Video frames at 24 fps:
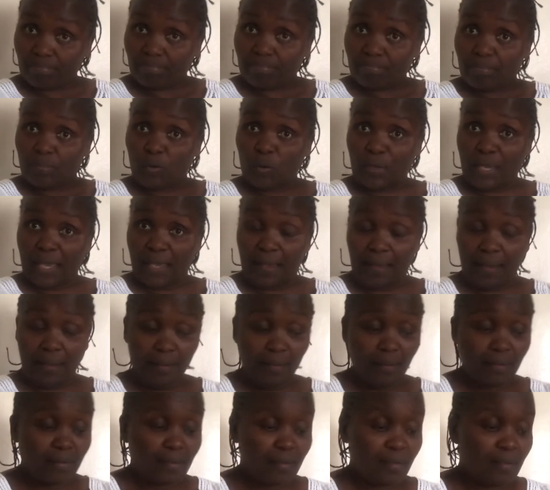Okay?
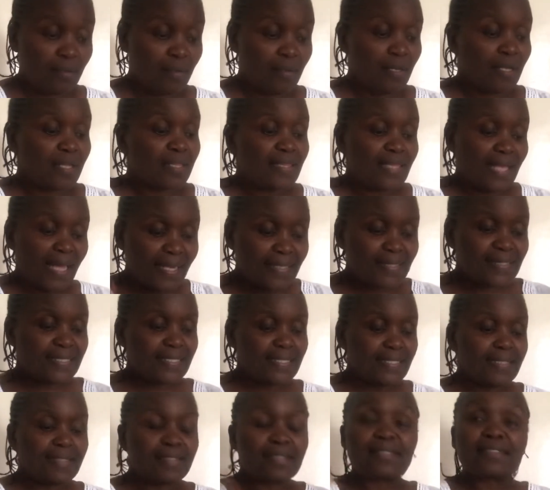That
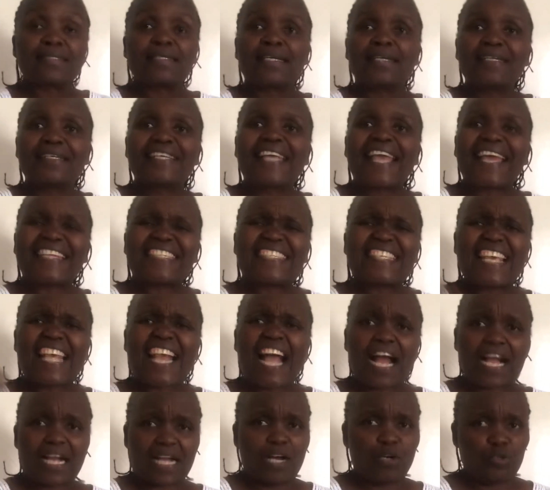is getting
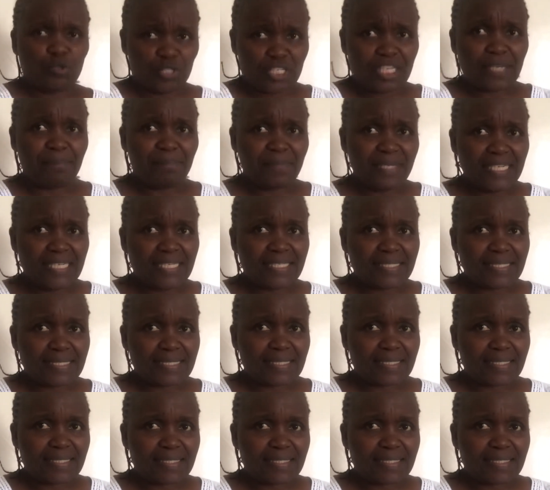accountability